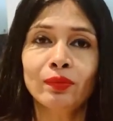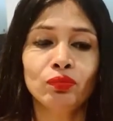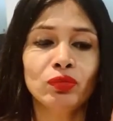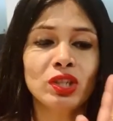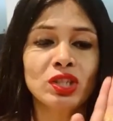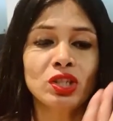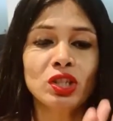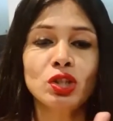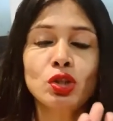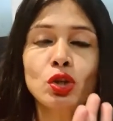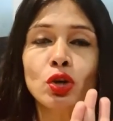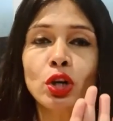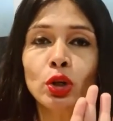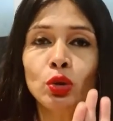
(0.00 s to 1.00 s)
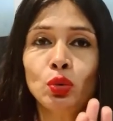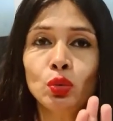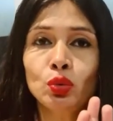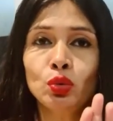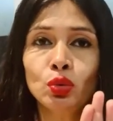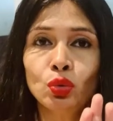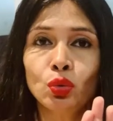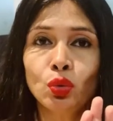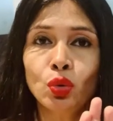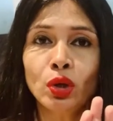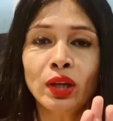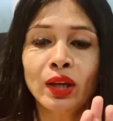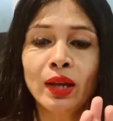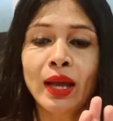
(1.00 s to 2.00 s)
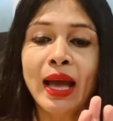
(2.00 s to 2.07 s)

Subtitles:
this is your tooth root,